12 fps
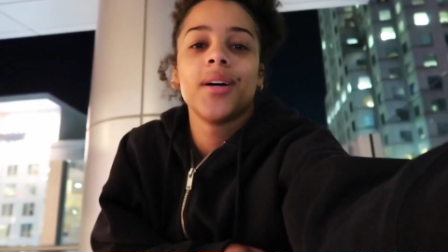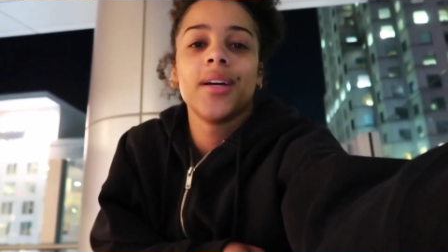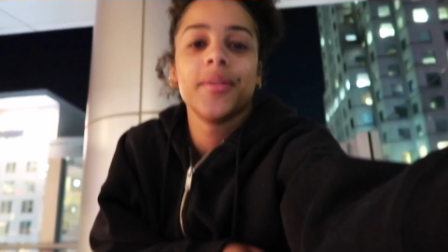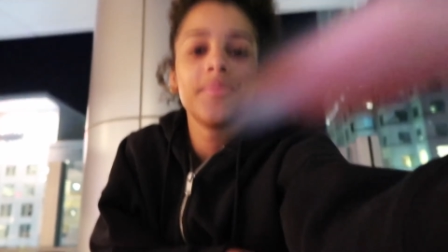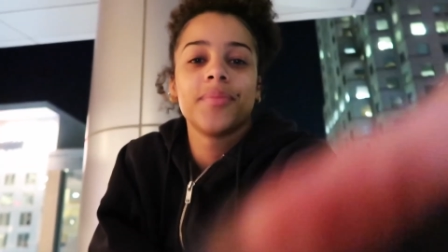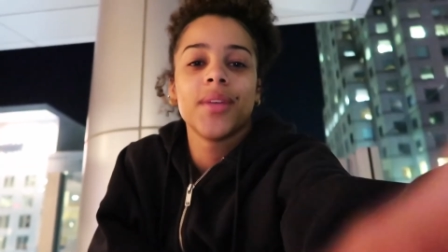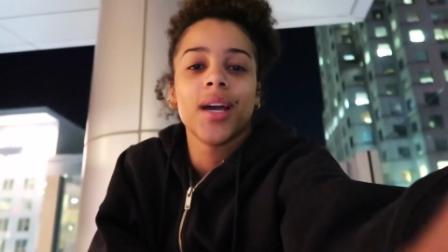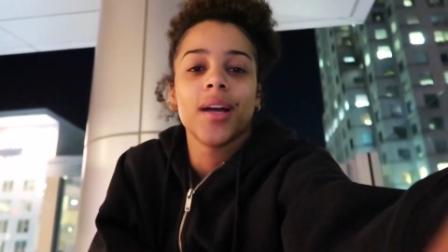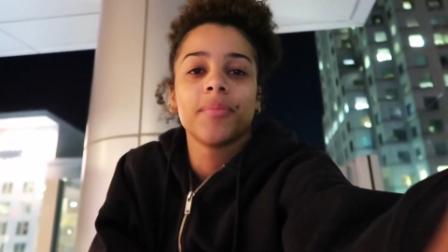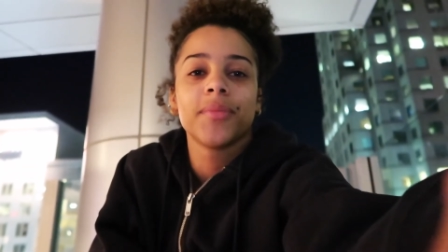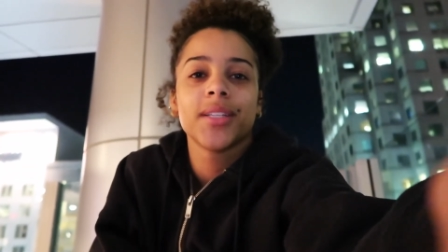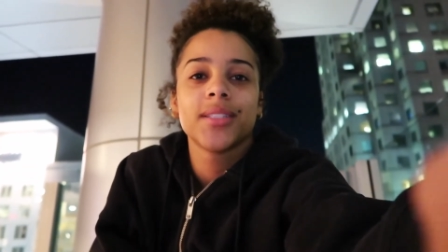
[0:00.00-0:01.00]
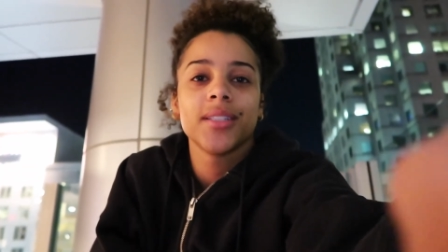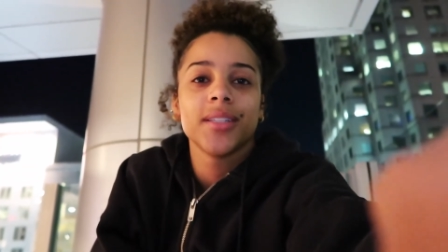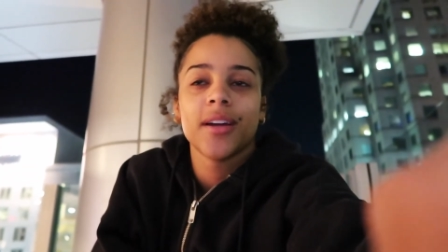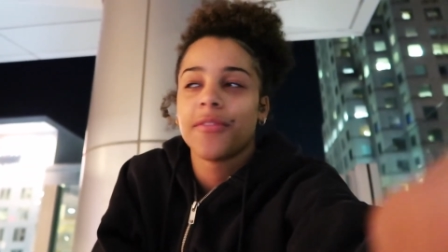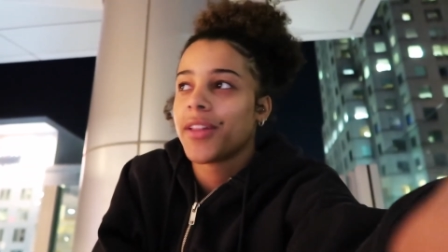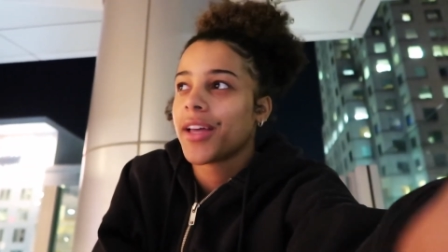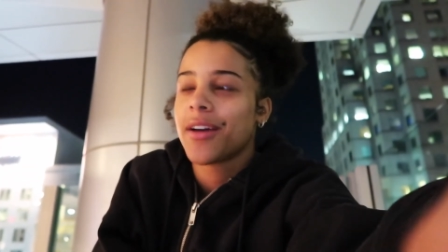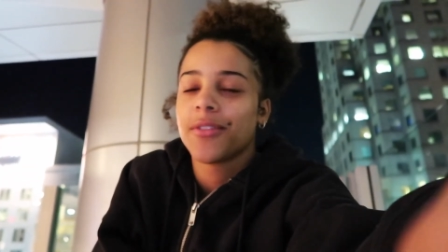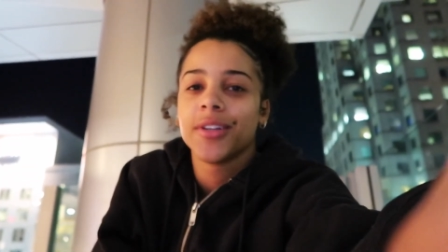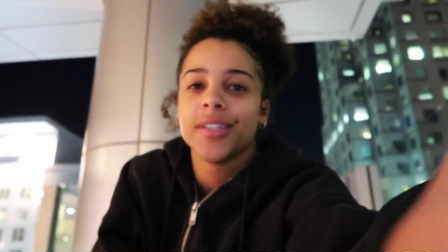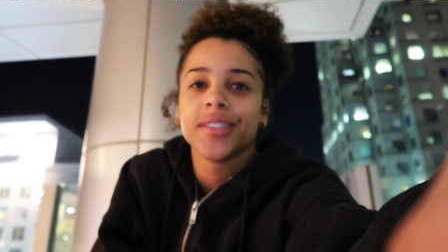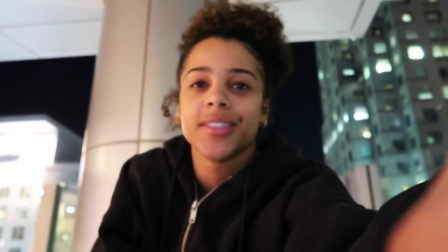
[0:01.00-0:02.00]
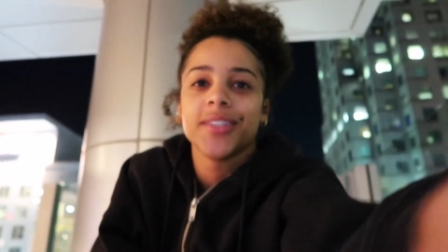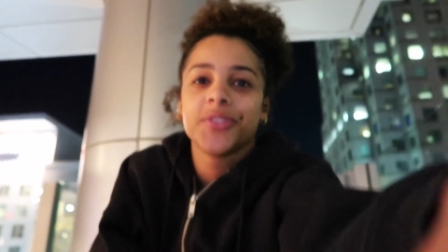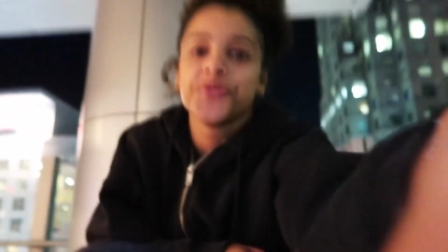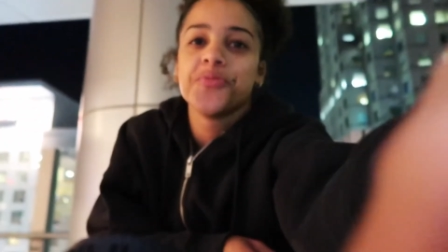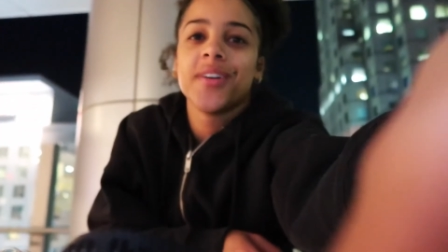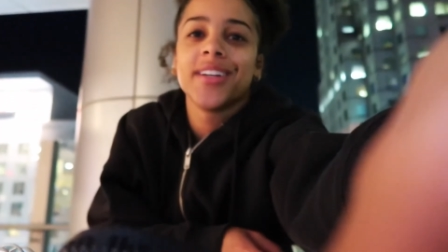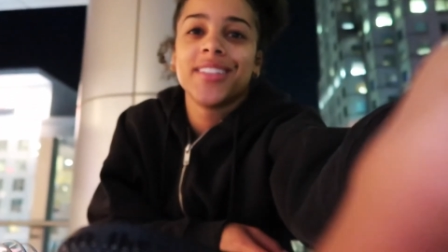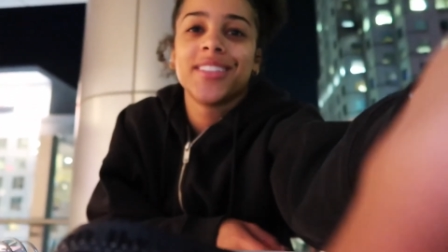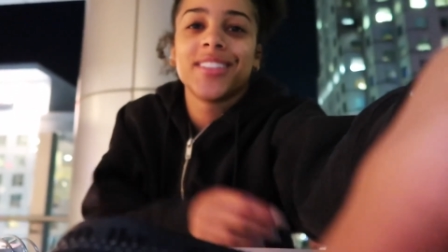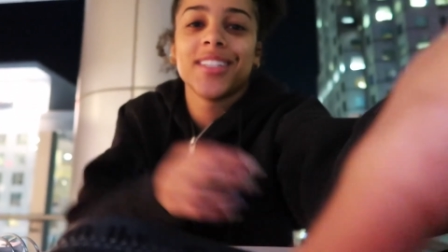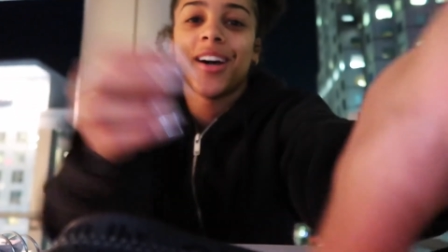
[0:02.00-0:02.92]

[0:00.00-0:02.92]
But yeah, that's it. I feel like I don't need to say too much.